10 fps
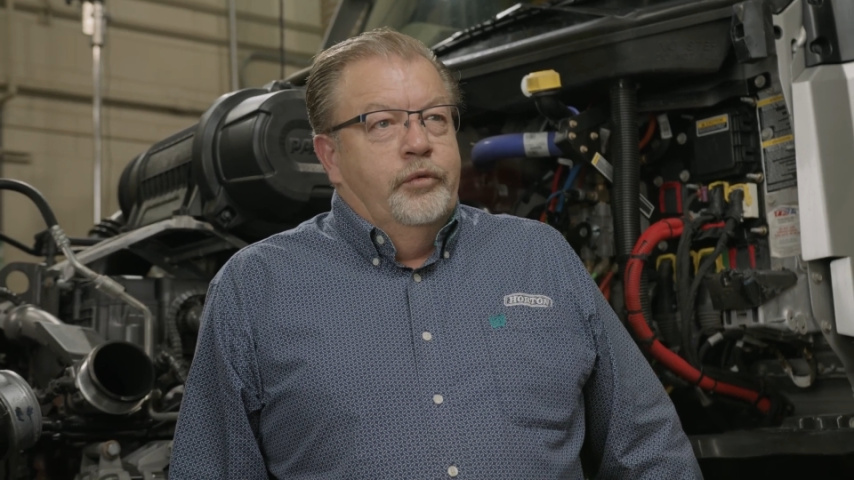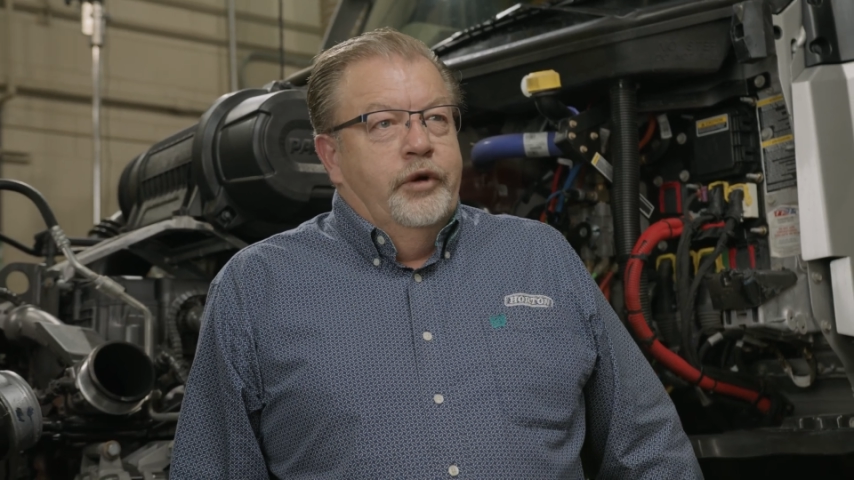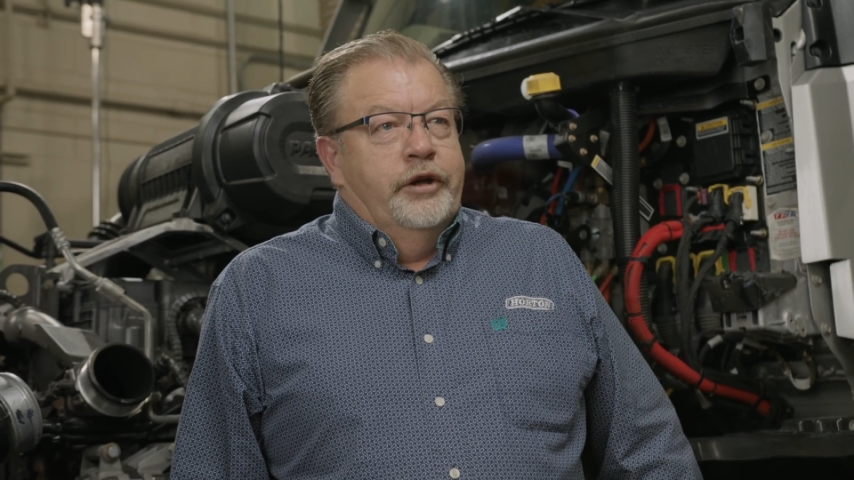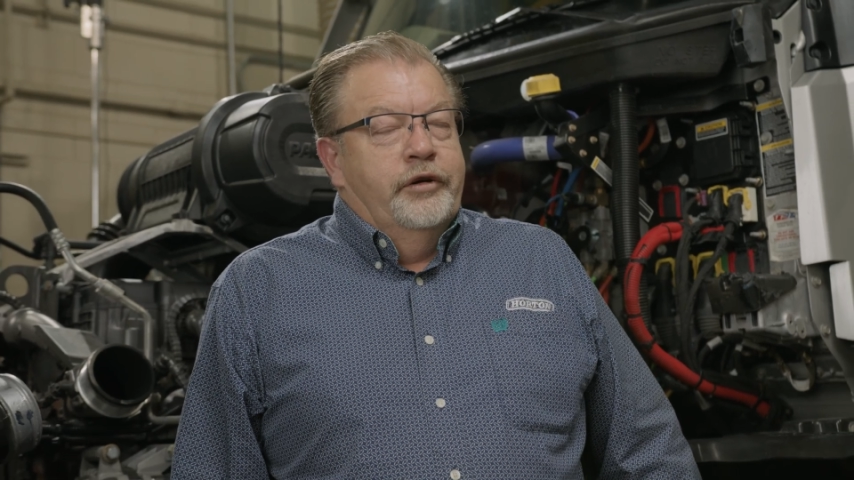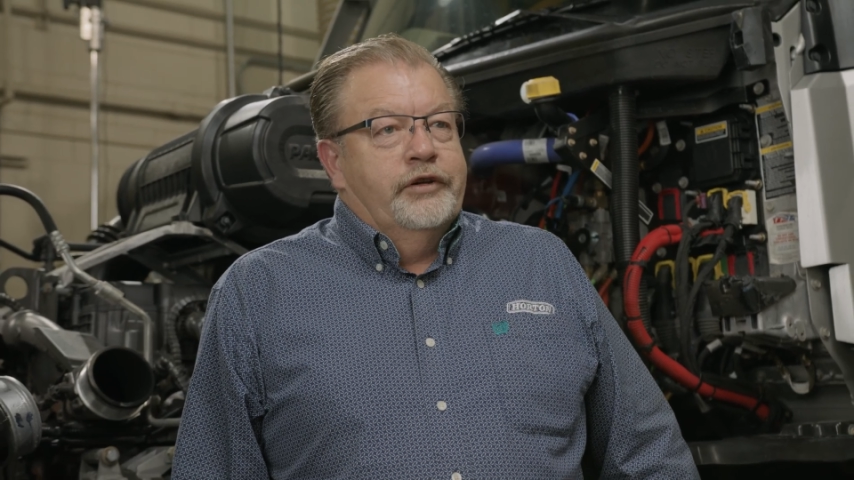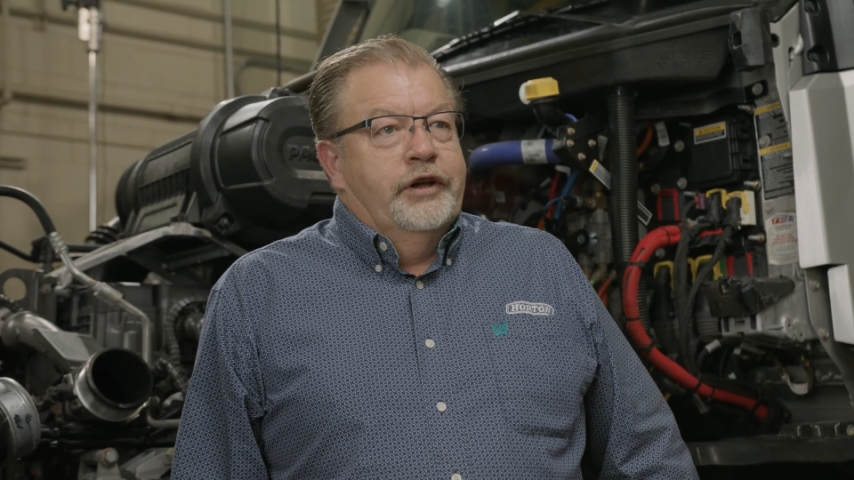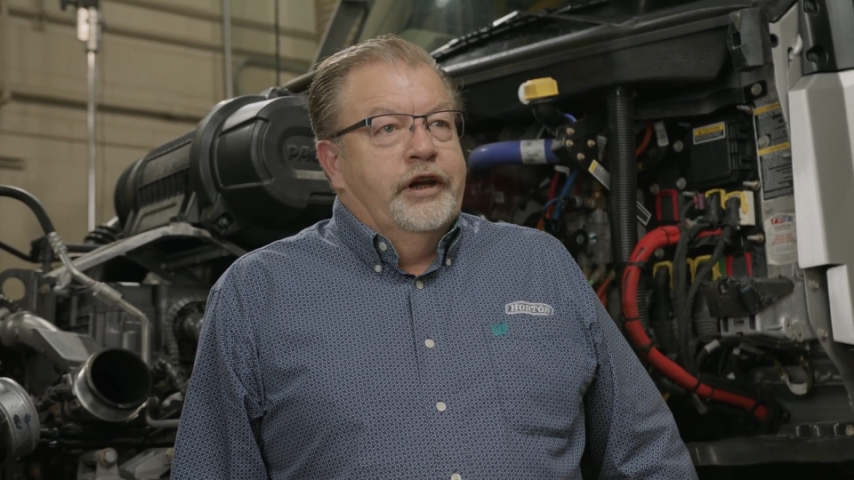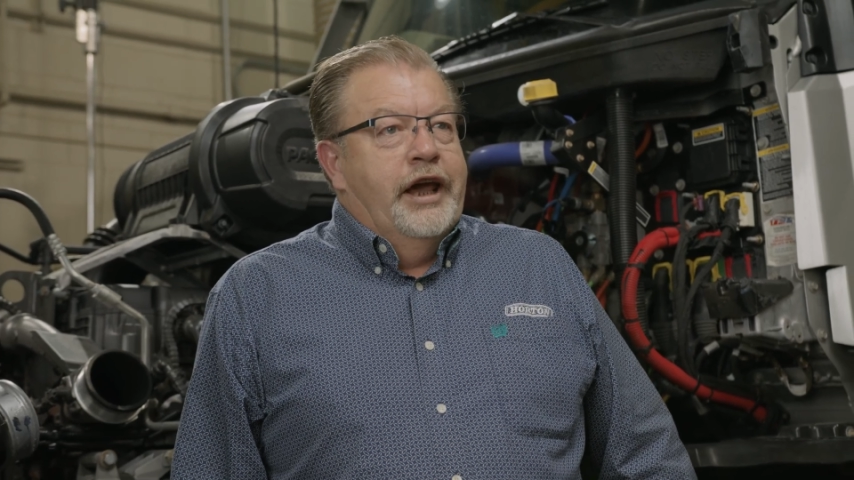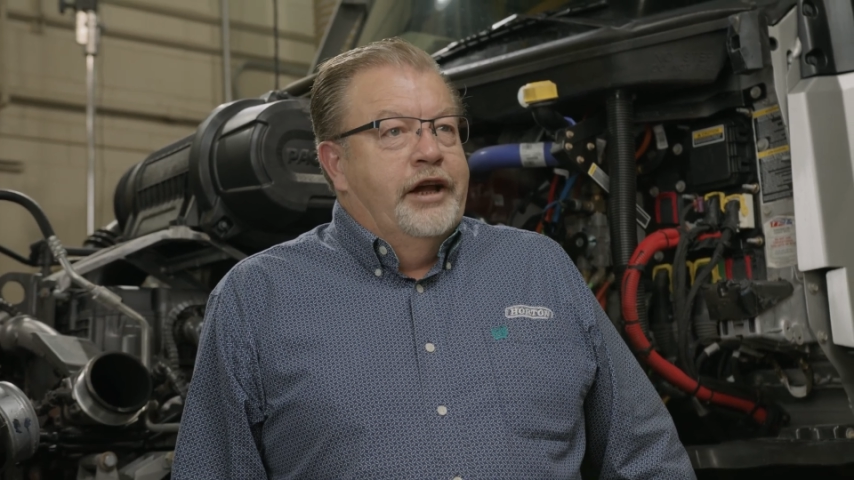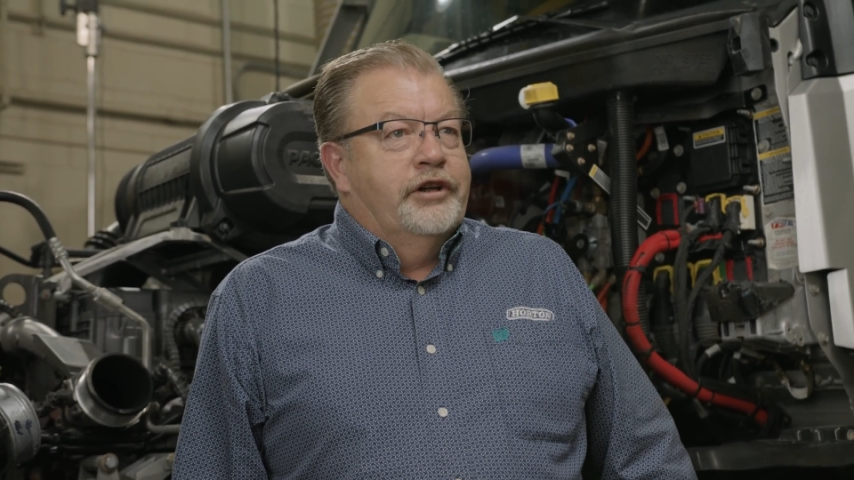whether it's
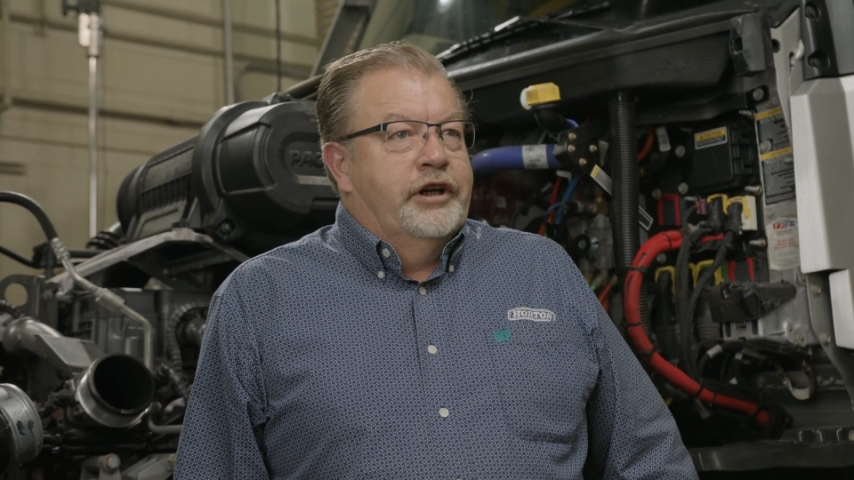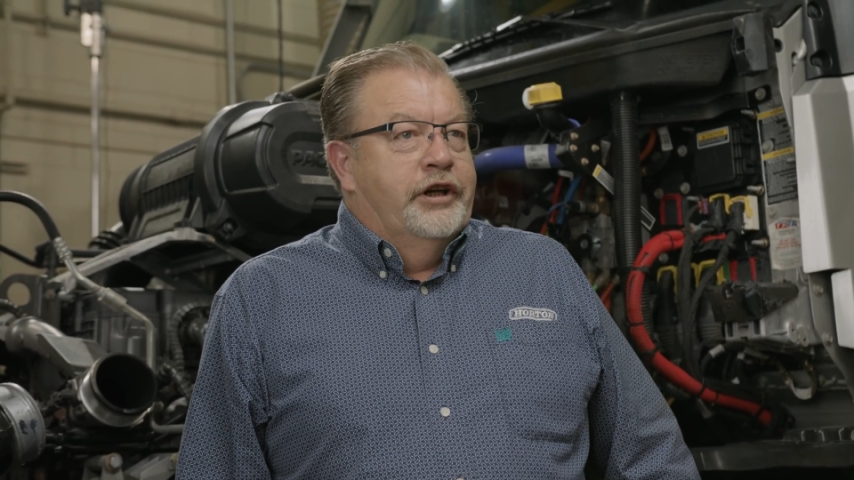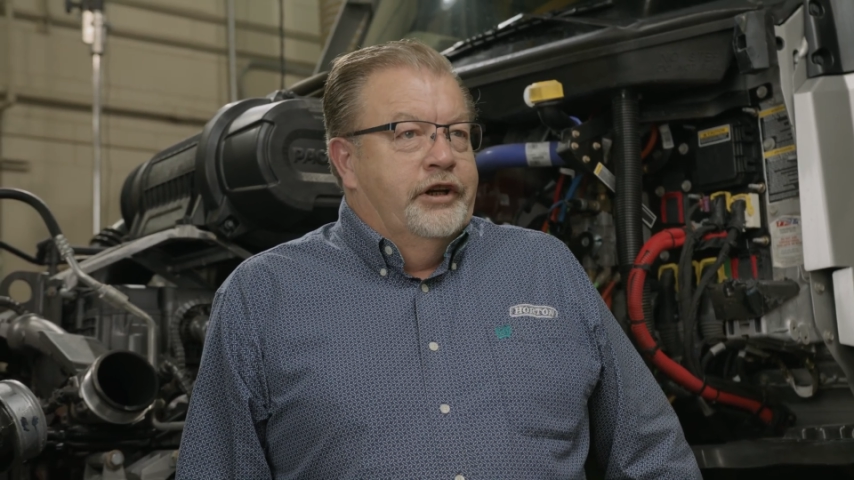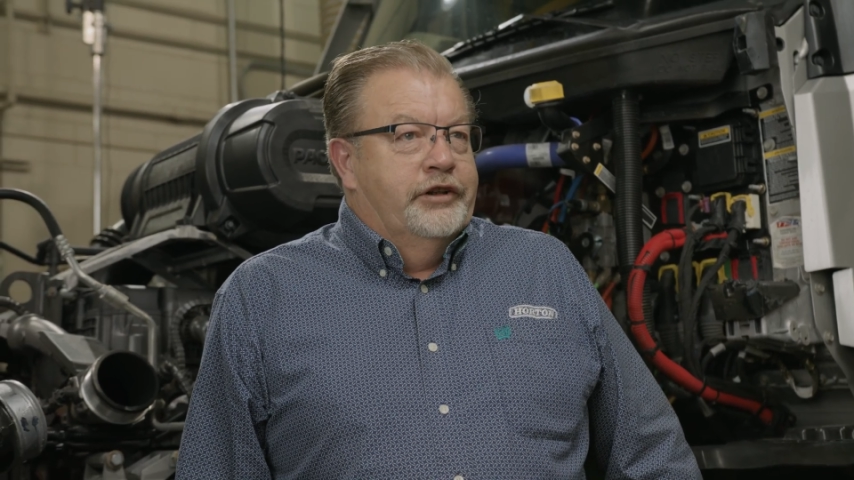engaging and